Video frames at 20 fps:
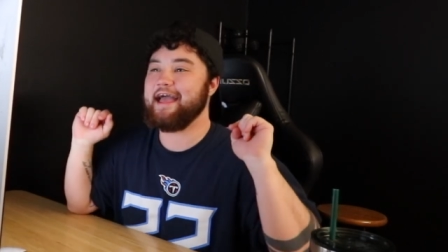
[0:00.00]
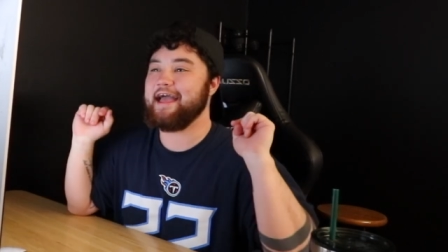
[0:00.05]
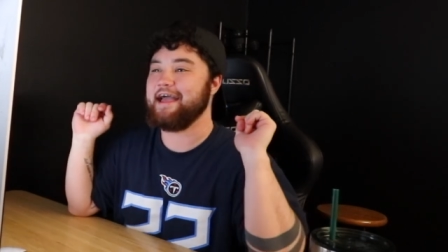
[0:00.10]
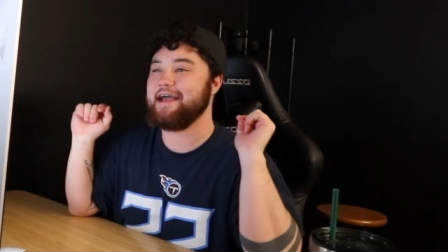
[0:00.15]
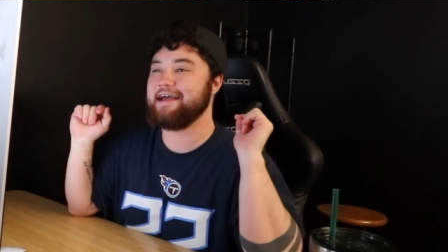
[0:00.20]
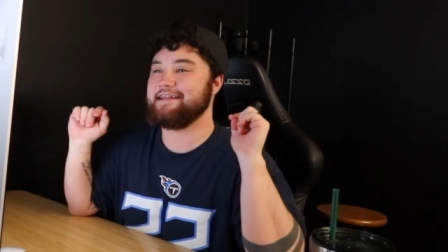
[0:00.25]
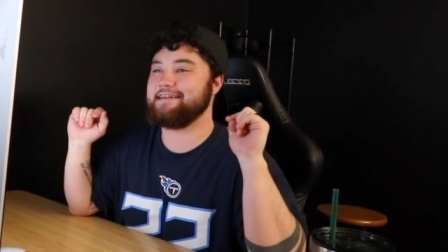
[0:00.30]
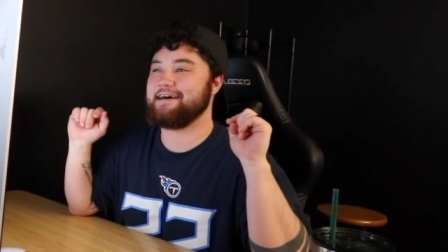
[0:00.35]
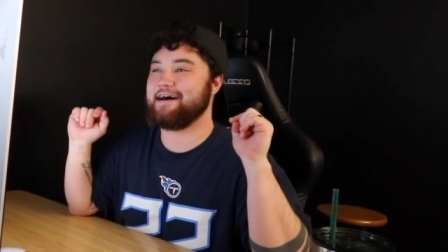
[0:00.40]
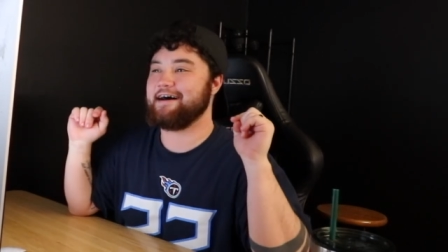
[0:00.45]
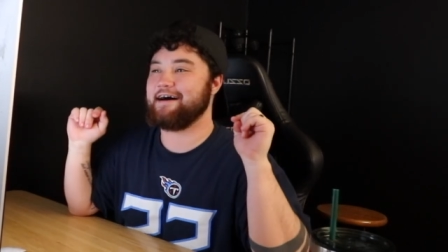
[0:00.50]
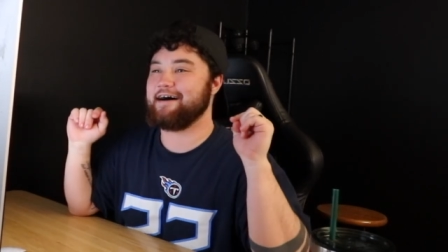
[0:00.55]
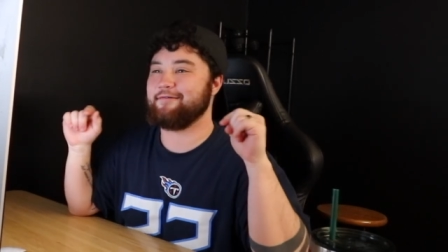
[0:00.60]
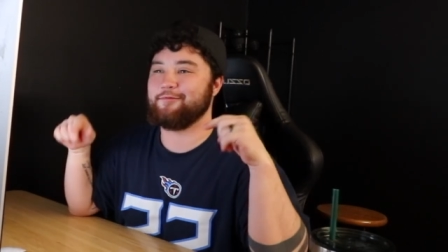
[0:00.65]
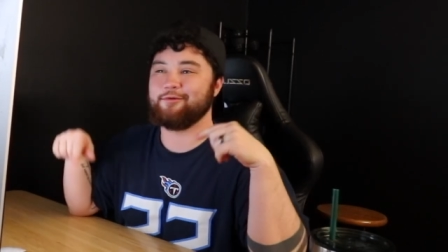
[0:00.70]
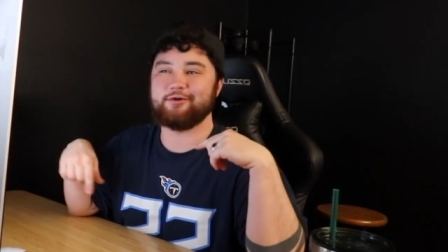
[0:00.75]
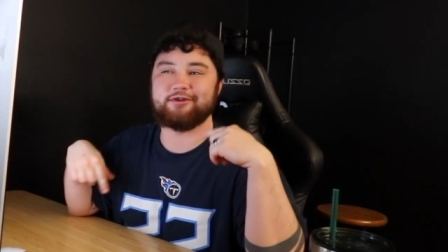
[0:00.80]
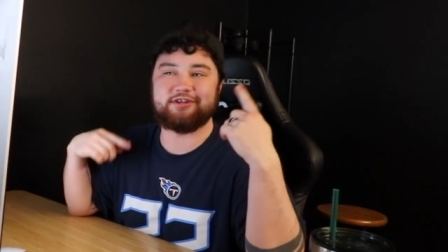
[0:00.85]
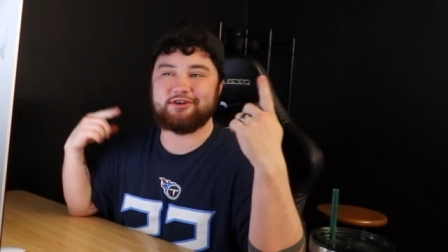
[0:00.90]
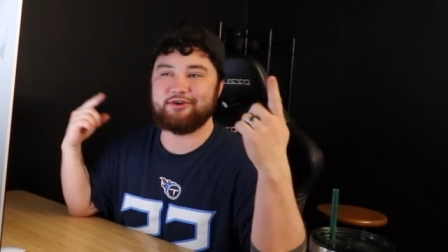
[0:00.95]
and uh,
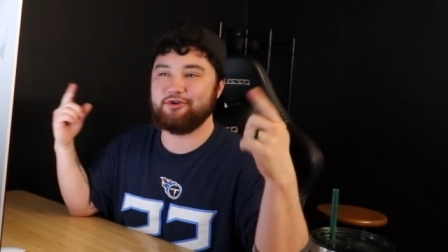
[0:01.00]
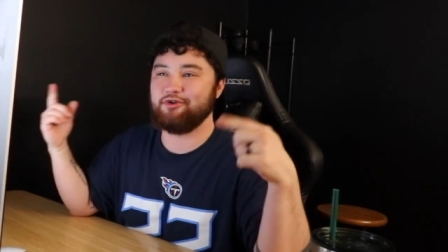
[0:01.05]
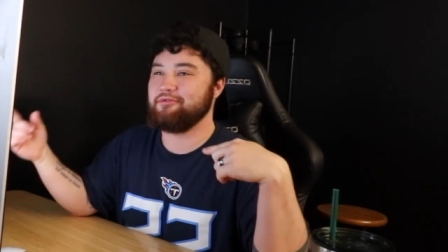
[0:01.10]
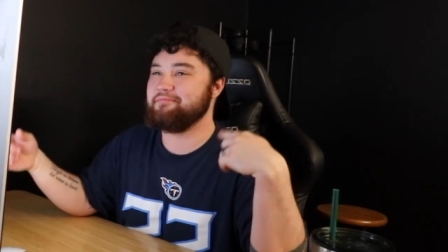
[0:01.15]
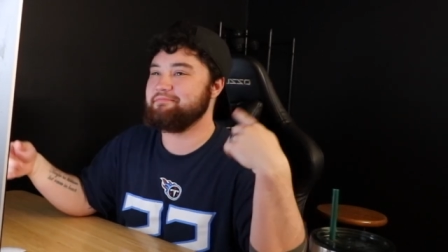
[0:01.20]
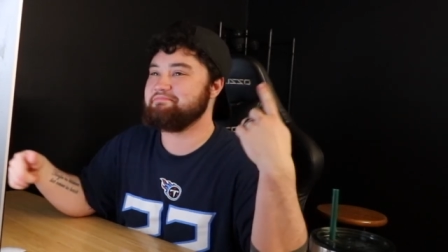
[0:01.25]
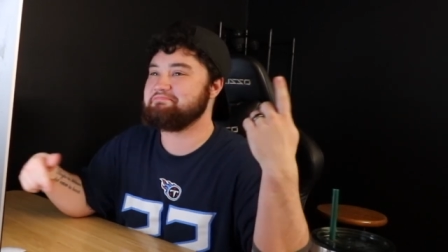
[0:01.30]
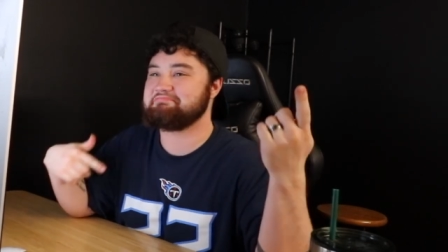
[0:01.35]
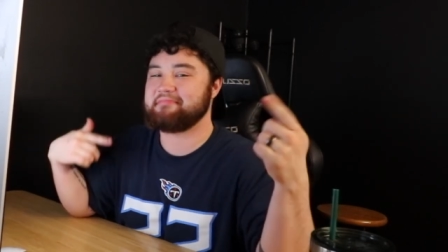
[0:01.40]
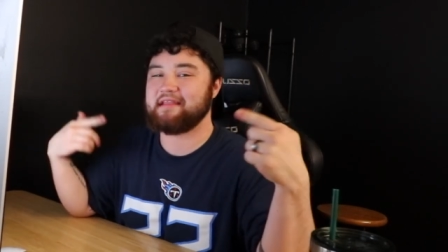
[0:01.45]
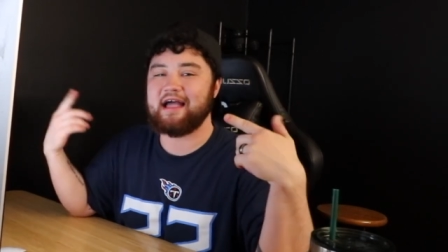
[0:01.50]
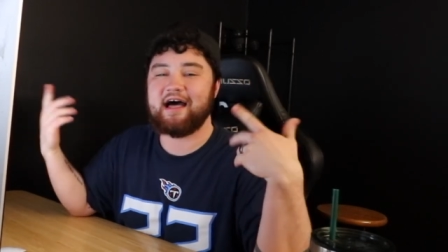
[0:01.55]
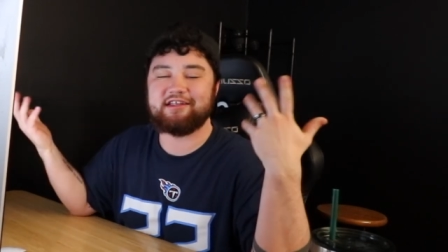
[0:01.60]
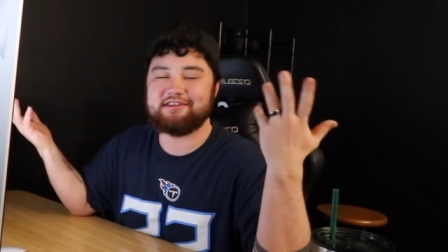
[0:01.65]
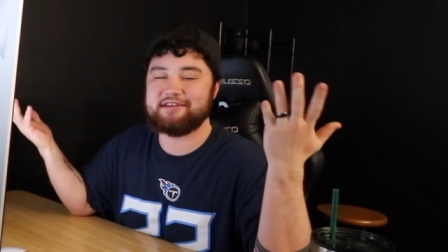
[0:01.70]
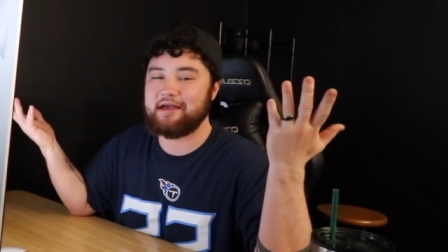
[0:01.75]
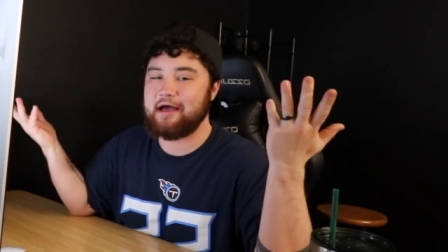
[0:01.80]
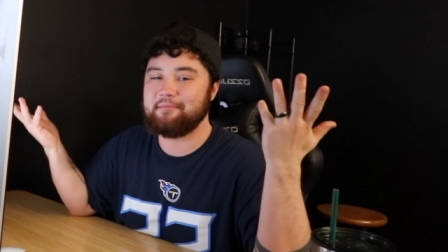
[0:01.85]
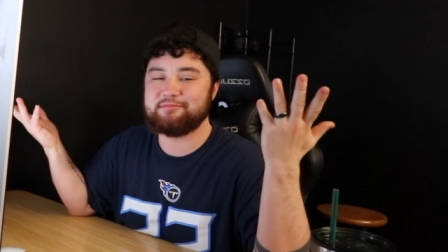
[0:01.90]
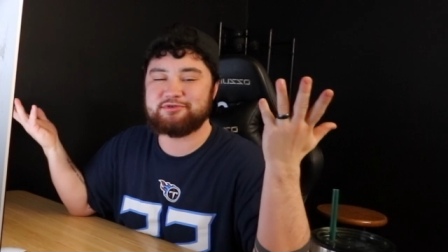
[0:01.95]
we'll do
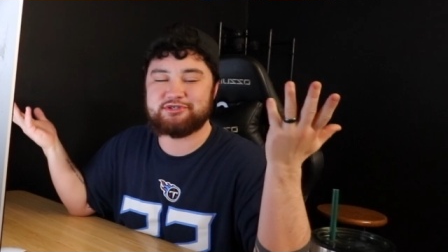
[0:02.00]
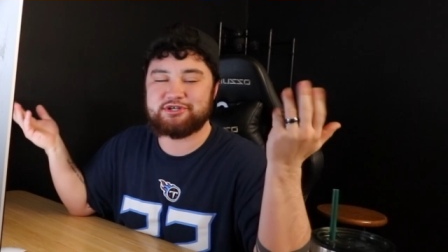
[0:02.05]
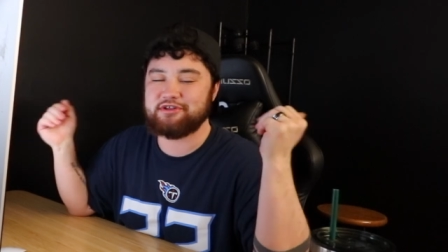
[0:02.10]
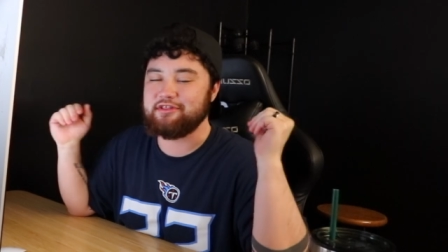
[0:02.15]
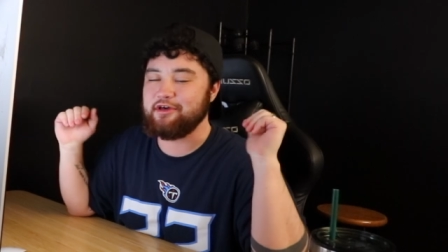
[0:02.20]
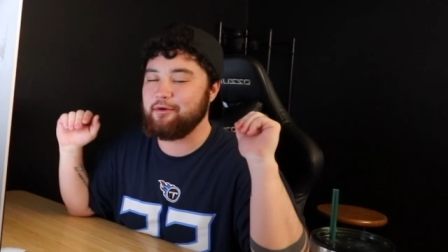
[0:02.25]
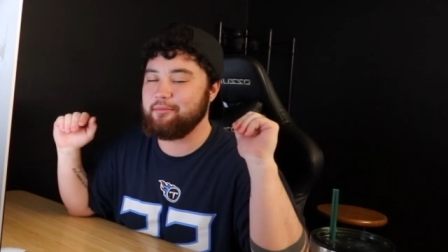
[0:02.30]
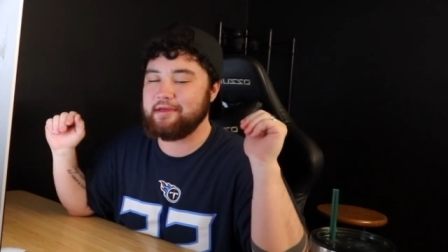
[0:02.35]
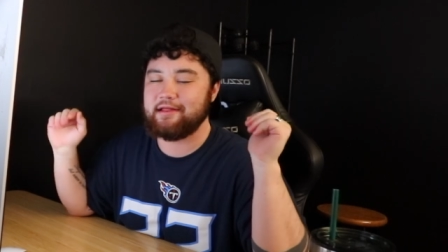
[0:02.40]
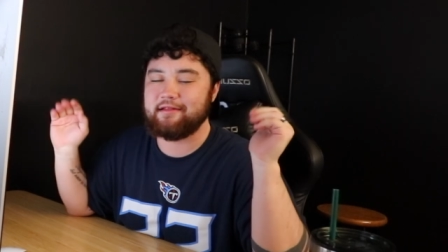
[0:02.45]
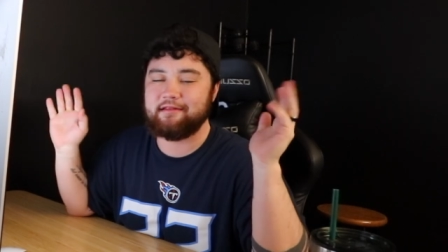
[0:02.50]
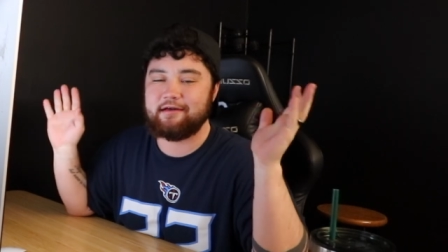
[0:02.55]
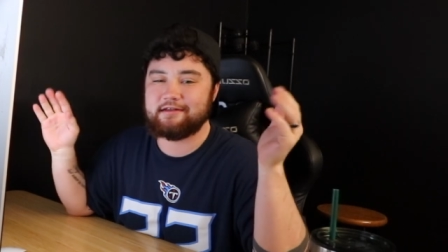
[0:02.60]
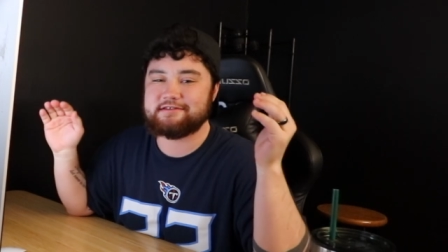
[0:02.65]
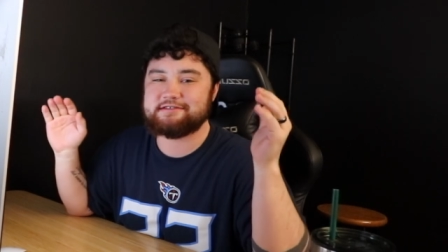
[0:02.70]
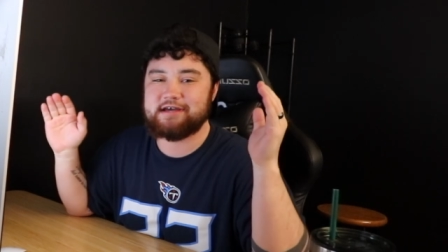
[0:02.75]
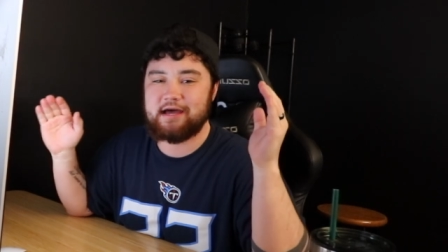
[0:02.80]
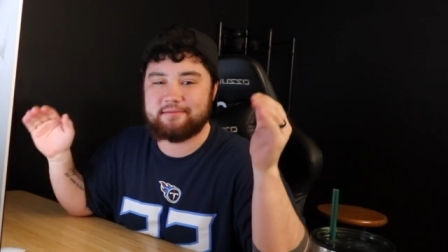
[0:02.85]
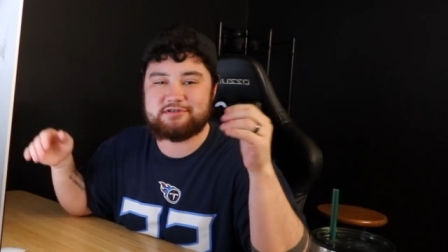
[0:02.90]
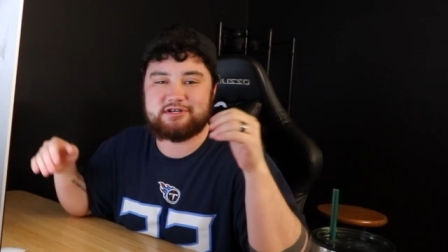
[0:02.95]
i am sure there'll be a lot
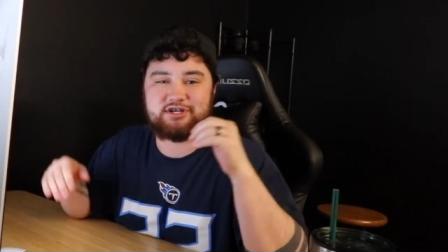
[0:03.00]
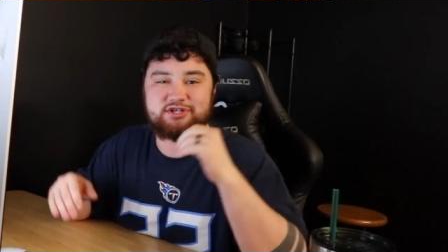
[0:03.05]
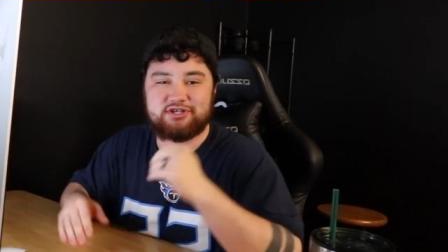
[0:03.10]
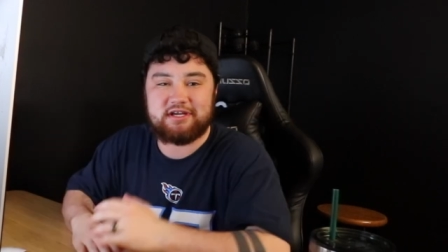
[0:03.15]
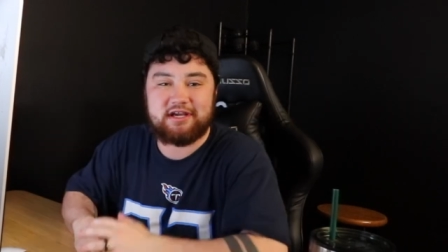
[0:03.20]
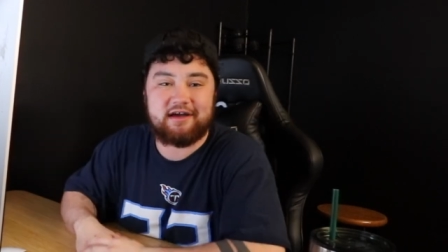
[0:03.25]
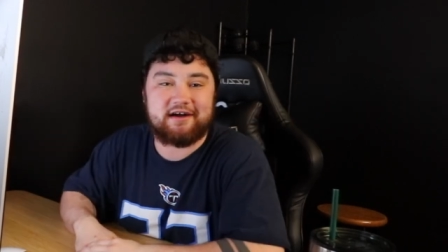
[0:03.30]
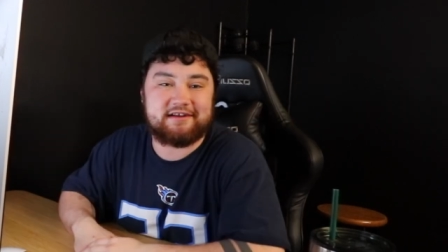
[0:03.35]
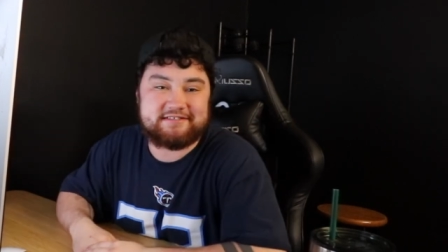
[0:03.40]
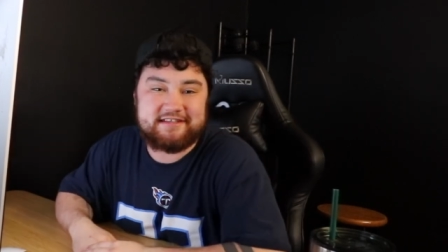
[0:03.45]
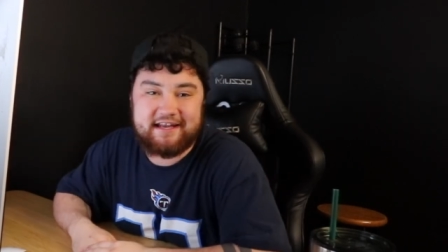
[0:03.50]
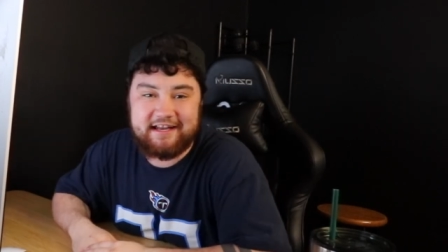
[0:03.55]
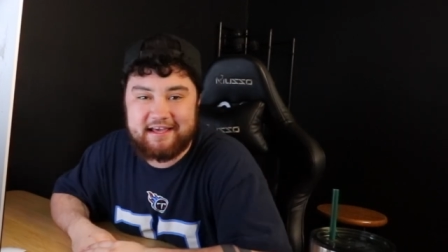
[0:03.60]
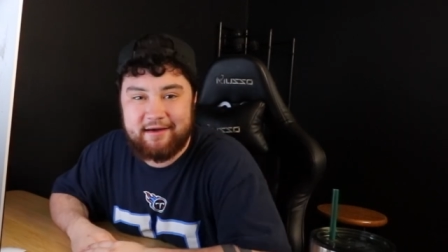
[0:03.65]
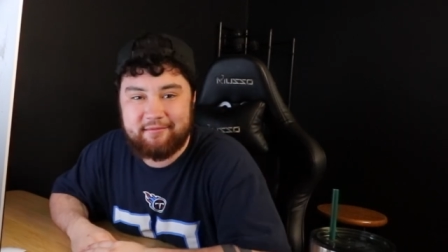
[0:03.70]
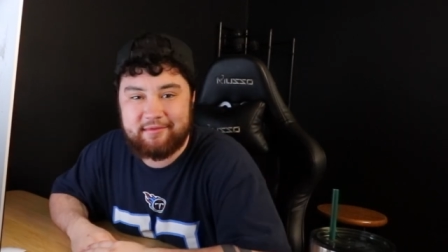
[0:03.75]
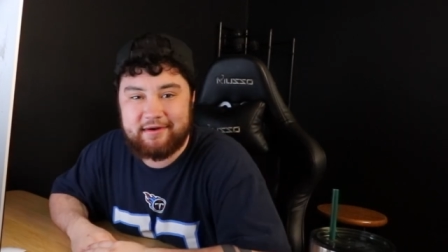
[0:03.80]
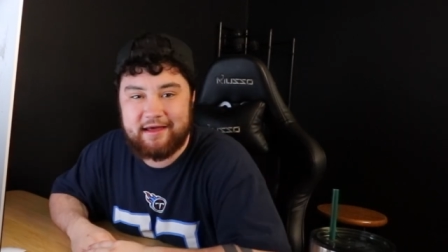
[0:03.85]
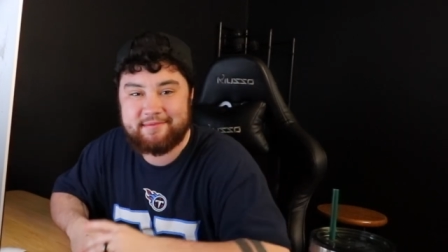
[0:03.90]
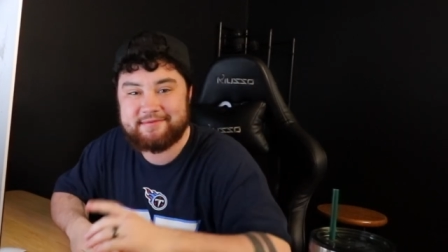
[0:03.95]
of top surgery content
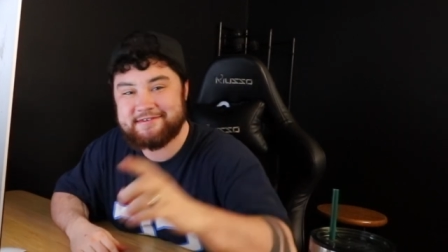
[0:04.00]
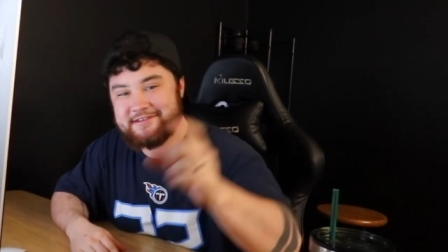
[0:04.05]
coming up.